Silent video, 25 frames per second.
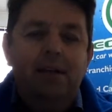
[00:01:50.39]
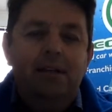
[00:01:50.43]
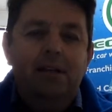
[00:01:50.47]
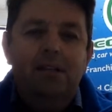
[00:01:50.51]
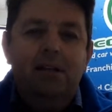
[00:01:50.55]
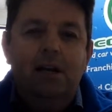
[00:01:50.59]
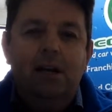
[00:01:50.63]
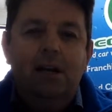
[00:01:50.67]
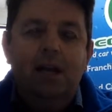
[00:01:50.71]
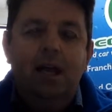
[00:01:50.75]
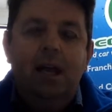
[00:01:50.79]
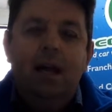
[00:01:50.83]

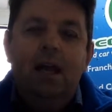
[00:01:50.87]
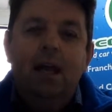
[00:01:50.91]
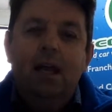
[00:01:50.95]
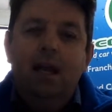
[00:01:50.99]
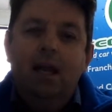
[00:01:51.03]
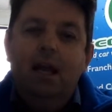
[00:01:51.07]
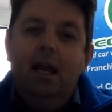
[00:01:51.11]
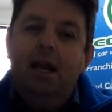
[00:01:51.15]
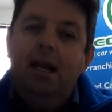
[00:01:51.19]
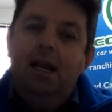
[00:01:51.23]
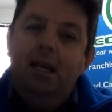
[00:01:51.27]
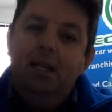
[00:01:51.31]
So,
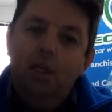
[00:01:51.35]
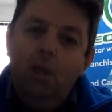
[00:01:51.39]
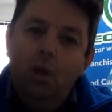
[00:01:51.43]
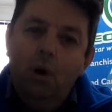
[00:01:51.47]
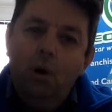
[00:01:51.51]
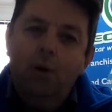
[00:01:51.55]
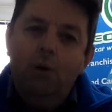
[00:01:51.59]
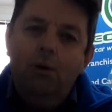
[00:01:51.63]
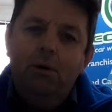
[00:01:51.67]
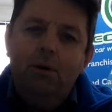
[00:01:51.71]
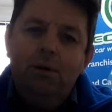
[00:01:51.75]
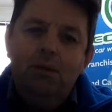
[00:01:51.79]
in
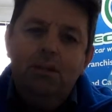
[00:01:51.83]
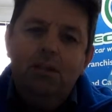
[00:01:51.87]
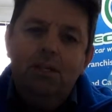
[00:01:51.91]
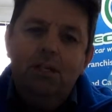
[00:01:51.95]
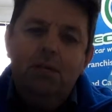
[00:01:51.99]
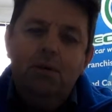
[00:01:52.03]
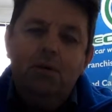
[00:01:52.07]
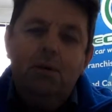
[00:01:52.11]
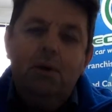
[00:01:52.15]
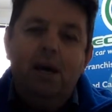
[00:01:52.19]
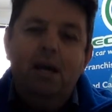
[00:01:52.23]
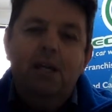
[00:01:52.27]
your
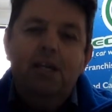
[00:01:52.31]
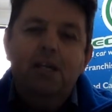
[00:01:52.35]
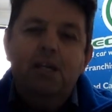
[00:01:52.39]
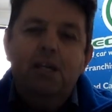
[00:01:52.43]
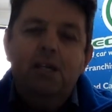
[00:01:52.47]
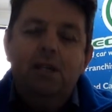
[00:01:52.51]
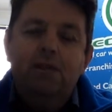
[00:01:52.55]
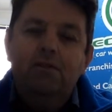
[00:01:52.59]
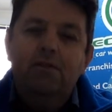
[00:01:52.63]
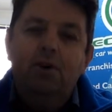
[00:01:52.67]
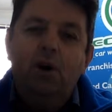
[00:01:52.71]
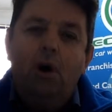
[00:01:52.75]
situation,
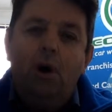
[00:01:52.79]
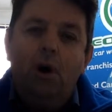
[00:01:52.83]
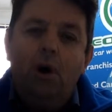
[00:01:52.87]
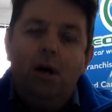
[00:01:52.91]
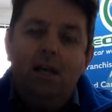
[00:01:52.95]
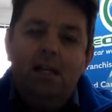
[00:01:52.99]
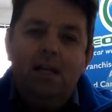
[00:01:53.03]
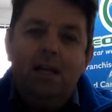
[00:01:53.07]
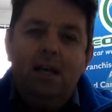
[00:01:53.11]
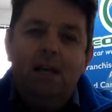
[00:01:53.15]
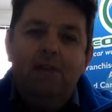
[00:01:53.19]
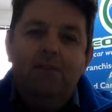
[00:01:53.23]
you've got to
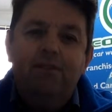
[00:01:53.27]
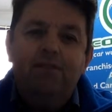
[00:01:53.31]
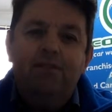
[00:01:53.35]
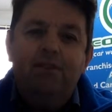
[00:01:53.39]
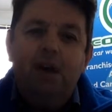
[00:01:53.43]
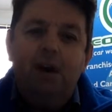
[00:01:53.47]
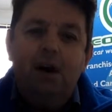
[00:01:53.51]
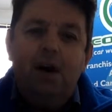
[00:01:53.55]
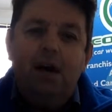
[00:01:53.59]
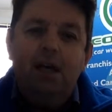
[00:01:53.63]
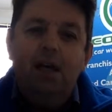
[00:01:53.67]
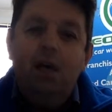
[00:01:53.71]

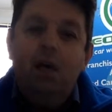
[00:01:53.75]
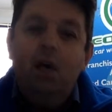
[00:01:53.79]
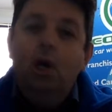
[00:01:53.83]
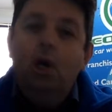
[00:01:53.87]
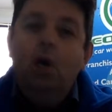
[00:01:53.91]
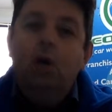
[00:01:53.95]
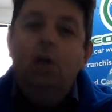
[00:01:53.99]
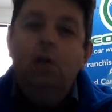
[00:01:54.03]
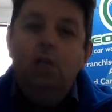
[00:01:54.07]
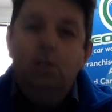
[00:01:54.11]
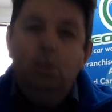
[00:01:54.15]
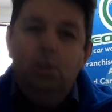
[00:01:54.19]
identify who
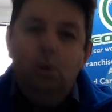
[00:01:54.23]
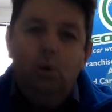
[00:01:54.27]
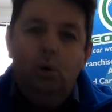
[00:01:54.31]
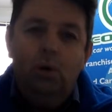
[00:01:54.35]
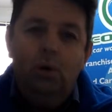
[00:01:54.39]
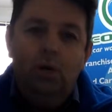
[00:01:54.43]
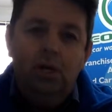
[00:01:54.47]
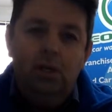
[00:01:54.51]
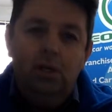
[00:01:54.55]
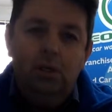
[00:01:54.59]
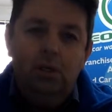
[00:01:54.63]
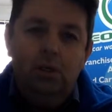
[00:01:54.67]
you're
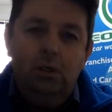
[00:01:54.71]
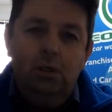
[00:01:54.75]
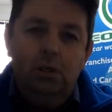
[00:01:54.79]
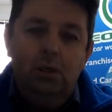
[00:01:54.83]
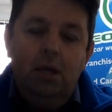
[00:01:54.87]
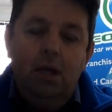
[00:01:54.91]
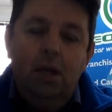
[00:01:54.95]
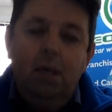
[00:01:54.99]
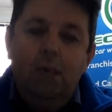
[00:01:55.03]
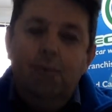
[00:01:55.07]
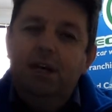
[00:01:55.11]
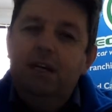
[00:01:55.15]
talking to,
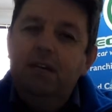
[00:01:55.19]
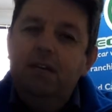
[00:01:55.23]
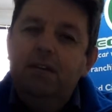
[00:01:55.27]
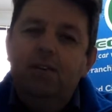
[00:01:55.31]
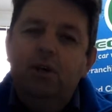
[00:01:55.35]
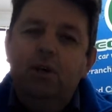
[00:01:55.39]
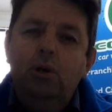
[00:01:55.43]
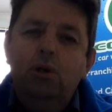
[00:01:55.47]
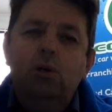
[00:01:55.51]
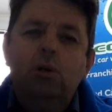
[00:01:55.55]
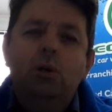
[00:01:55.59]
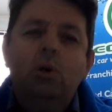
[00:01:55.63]
because if
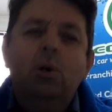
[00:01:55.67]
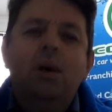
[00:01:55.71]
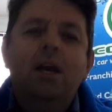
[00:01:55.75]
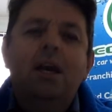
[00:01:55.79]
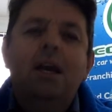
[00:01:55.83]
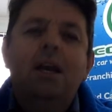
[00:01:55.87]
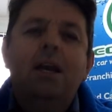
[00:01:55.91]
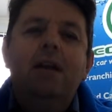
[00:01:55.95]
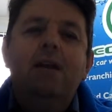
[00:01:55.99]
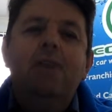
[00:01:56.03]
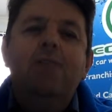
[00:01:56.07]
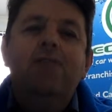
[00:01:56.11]
you're
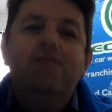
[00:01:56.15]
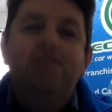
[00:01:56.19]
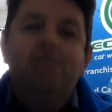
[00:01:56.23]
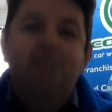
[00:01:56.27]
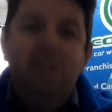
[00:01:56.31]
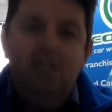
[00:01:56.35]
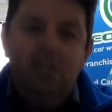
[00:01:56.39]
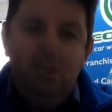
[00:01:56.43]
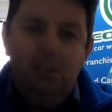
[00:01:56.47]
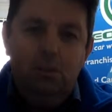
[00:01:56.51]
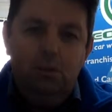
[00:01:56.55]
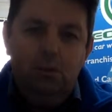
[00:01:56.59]
talking in a
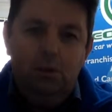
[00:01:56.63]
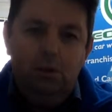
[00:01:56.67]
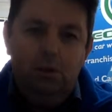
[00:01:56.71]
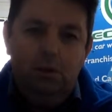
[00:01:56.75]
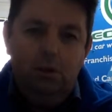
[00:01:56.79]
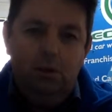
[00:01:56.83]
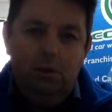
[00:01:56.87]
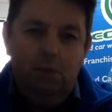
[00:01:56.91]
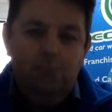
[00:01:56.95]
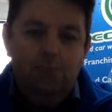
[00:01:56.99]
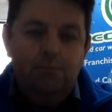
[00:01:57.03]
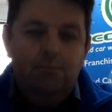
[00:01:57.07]

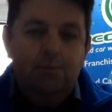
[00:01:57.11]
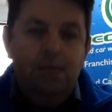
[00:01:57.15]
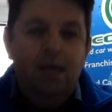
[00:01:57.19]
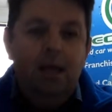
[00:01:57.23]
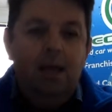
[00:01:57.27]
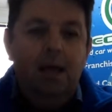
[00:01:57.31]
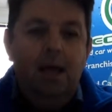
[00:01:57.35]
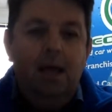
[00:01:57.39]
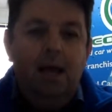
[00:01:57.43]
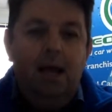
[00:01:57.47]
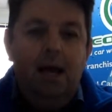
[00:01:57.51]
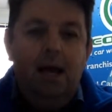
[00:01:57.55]
visual
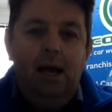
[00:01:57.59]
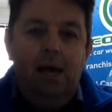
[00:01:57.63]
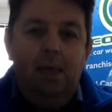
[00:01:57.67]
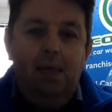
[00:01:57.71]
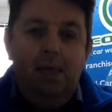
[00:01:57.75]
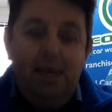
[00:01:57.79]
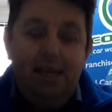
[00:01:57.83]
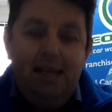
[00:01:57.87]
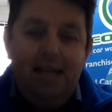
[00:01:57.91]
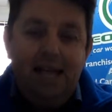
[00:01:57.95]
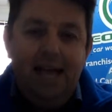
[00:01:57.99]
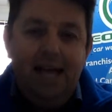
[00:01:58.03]

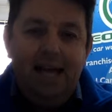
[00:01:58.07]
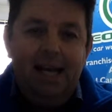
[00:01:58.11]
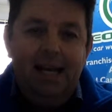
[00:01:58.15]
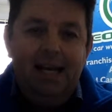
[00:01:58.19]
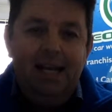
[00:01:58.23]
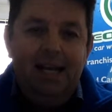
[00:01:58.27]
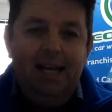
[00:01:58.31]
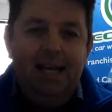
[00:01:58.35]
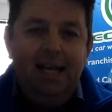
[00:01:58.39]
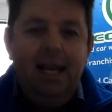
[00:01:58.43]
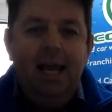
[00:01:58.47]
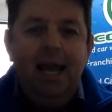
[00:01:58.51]

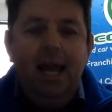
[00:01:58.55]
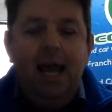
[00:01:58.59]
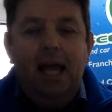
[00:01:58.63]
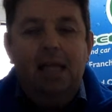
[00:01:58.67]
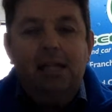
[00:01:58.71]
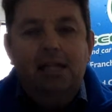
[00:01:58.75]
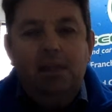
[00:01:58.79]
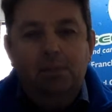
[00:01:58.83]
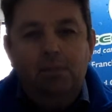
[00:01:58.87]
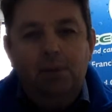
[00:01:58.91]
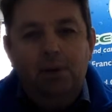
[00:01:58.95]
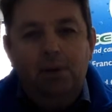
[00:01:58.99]
modality
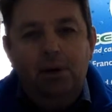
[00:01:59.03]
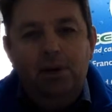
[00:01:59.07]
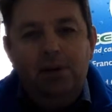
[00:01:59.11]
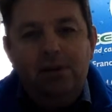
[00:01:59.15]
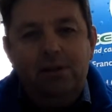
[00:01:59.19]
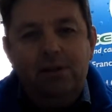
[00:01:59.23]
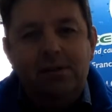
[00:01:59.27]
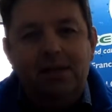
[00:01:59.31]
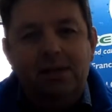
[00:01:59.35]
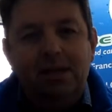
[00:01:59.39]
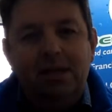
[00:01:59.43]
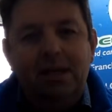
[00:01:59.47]
and the
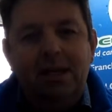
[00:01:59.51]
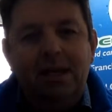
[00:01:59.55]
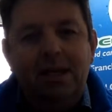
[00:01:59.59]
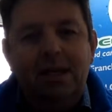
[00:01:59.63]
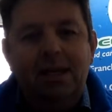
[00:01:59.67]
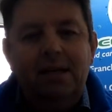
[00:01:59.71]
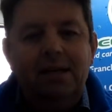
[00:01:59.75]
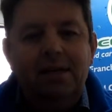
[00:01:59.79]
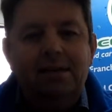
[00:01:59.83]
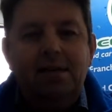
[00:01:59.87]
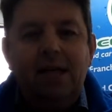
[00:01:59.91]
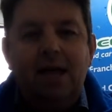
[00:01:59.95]
person
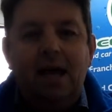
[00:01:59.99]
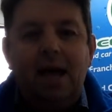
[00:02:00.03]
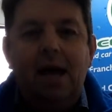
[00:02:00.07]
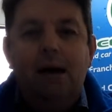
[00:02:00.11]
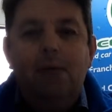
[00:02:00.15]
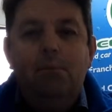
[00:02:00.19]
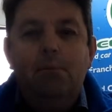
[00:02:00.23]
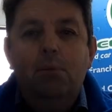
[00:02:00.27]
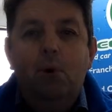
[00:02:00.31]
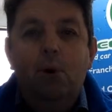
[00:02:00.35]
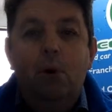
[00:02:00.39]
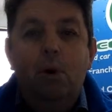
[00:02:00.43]
is
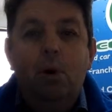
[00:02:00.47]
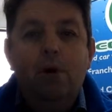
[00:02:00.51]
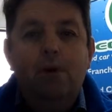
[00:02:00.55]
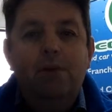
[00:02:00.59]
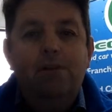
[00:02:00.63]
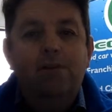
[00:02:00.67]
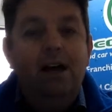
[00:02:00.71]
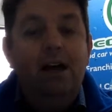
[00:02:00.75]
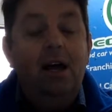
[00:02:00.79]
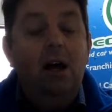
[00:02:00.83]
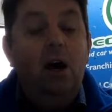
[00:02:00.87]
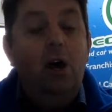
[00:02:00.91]
more
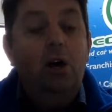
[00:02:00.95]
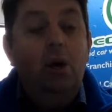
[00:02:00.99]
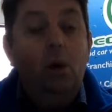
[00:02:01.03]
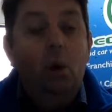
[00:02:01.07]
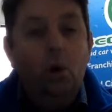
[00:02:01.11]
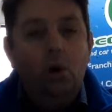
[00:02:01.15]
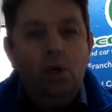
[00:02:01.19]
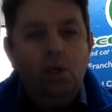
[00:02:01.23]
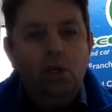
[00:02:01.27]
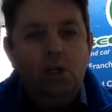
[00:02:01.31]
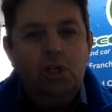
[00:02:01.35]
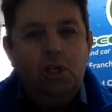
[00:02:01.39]
of an
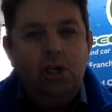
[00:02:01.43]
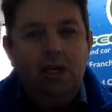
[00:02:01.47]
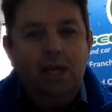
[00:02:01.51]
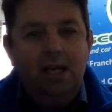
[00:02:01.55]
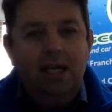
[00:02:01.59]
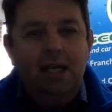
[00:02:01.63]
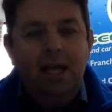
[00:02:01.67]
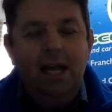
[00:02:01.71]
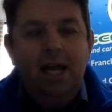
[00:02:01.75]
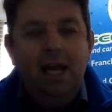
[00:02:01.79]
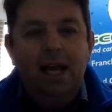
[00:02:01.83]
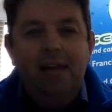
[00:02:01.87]

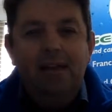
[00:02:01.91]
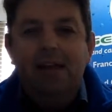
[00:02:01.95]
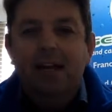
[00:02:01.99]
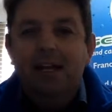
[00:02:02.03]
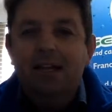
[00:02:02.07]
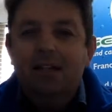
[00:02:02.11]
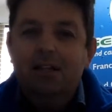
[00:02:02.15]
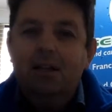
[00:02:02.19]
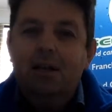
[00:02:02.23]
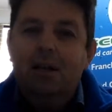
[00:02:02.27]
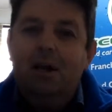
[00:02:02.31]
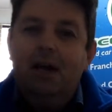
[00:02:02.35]
auditory, then
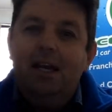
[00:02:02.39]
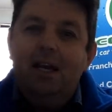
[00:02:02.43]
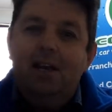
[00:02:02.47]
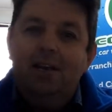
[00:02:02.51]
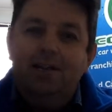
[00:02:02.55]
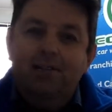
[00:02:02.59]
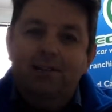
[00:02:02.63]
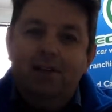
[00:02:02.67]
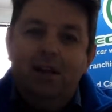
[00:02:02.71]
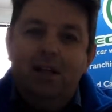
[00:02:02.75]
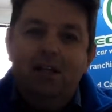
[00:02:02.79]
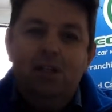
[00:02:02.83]
it's like a
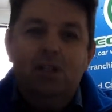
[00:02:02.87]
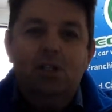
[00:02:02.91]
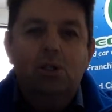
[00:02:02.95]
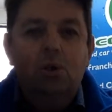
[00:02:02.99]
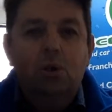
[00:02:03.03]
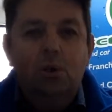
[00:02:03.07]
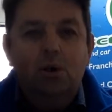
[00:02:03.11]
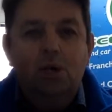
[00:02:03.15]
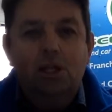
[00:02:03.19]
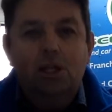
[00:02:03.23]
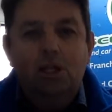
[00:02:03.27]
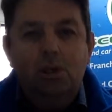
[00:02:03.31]
French
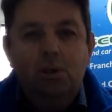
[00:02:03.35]
talking